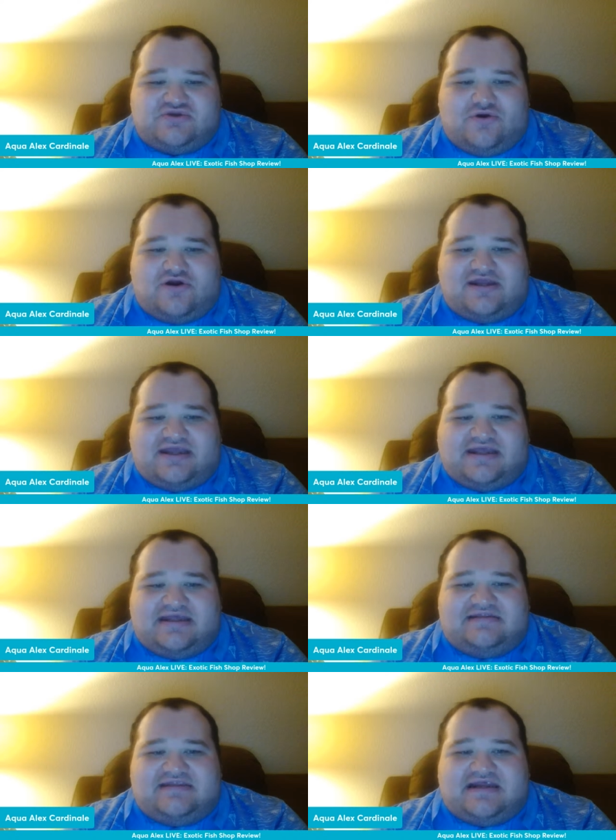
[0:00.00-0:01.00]
store
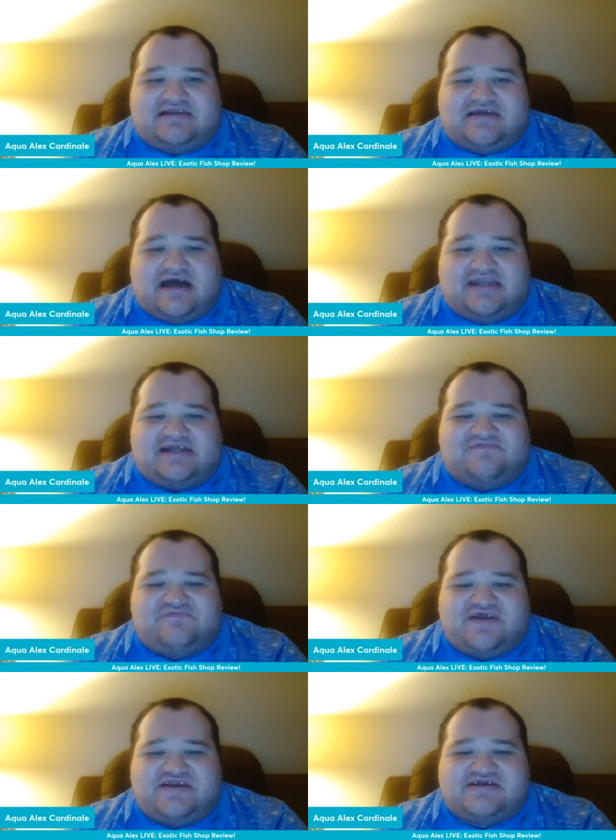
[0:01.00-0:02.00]
is
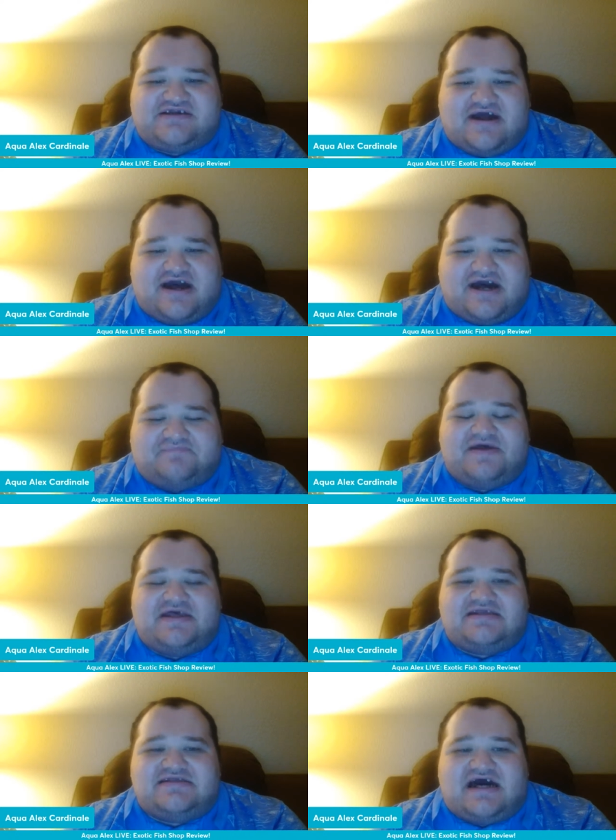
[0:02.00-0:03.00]

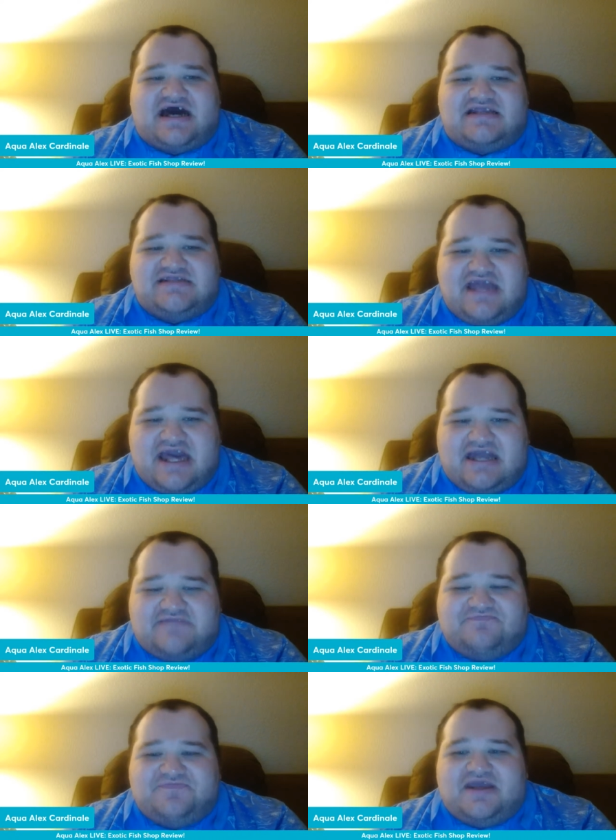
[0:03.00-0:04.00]
exoticfishshop.net,
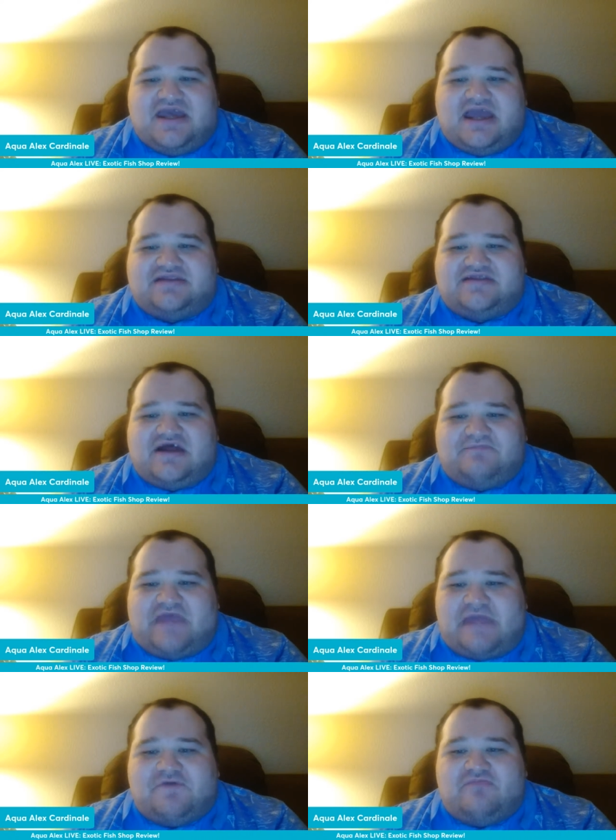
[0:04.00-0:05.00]
and some
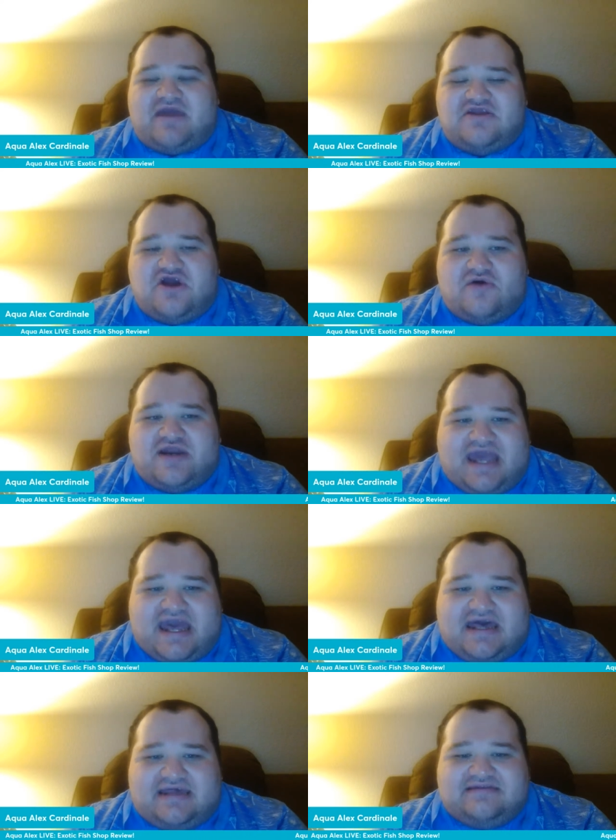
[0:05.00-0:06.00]
people may know it
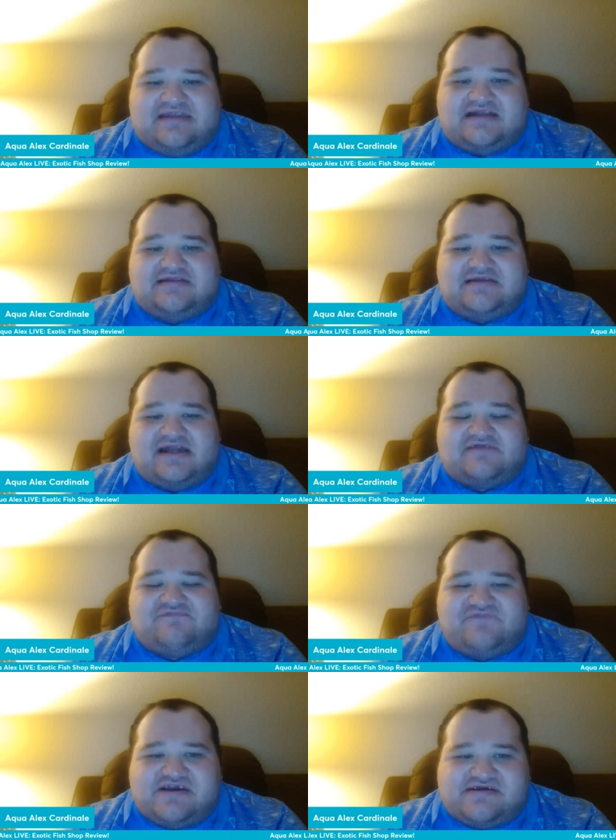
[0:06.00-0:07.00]
as
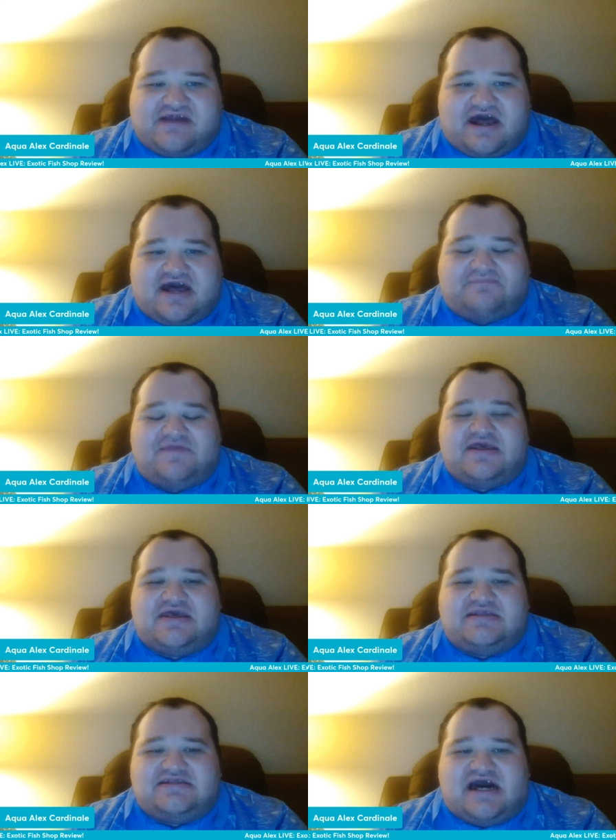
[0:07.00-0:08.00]

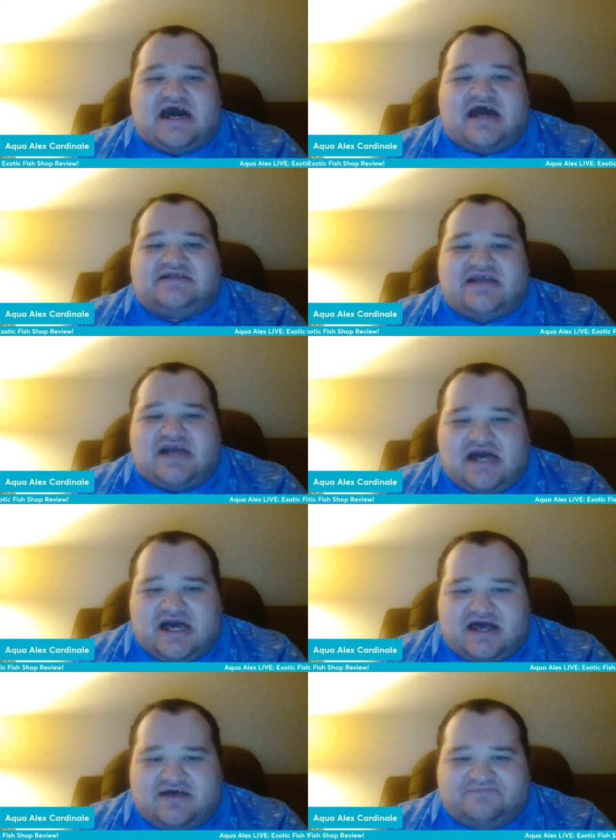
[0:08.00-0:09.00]

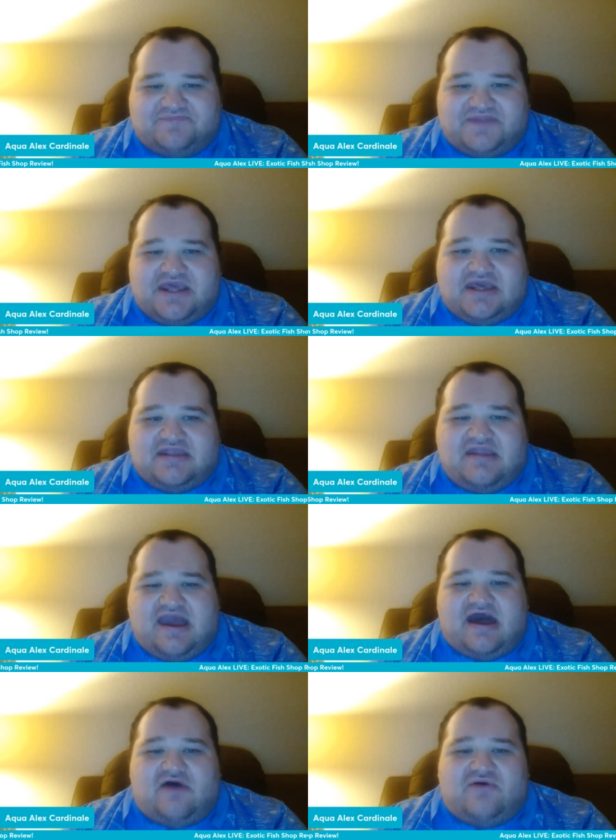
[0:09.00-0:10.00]
exoticfishshop.com.
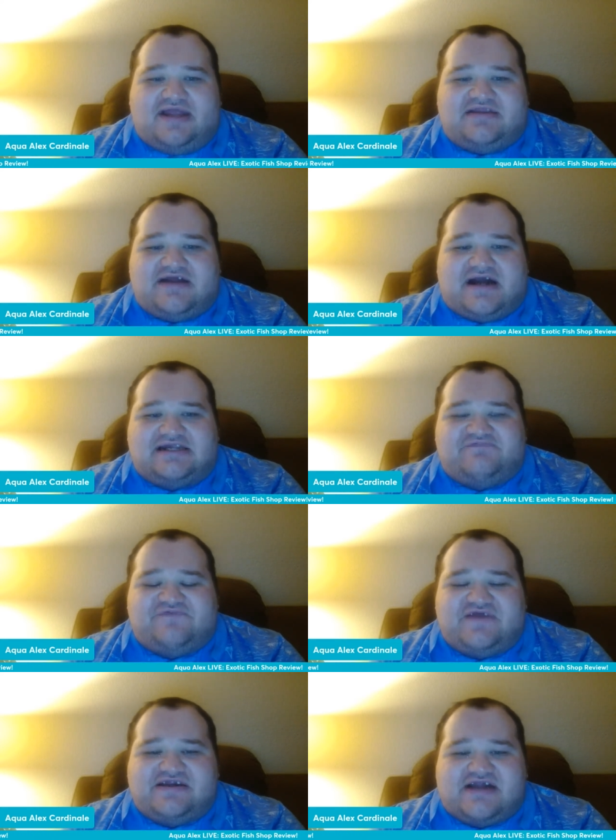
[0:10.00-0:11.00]
Now,
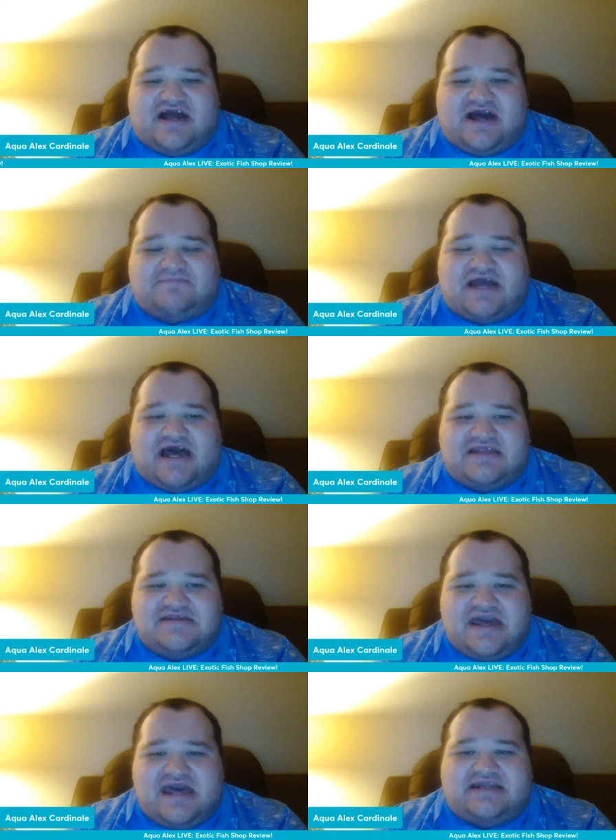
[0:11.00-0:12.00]

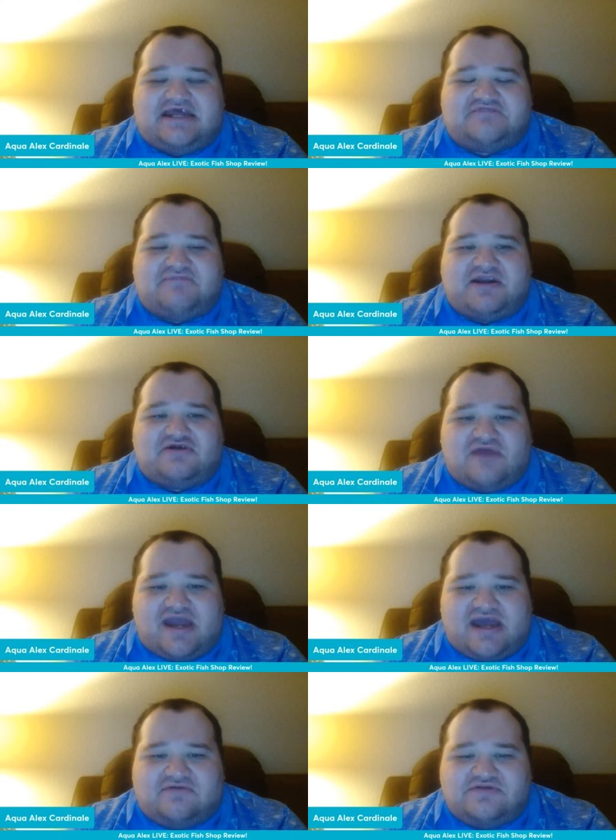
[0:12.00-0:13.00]
exoticfishshop.net has been
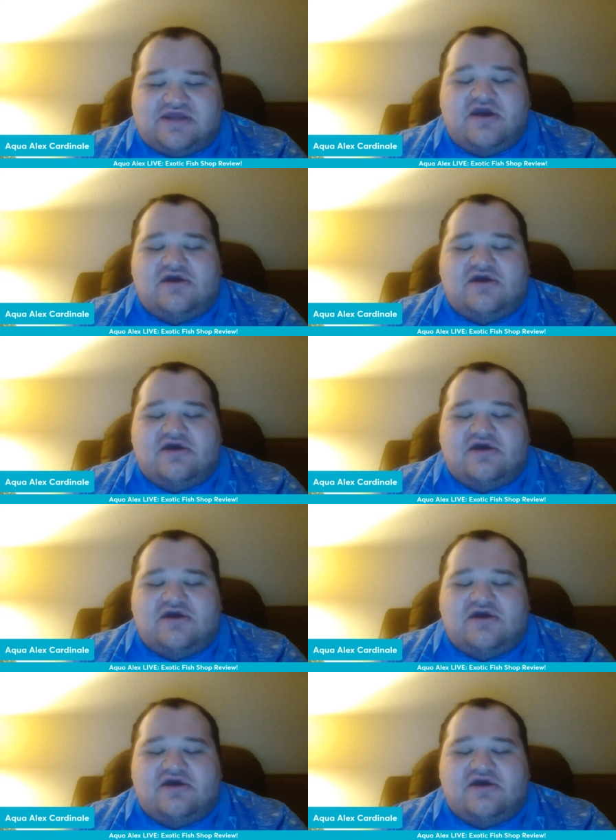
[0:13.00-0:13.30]
around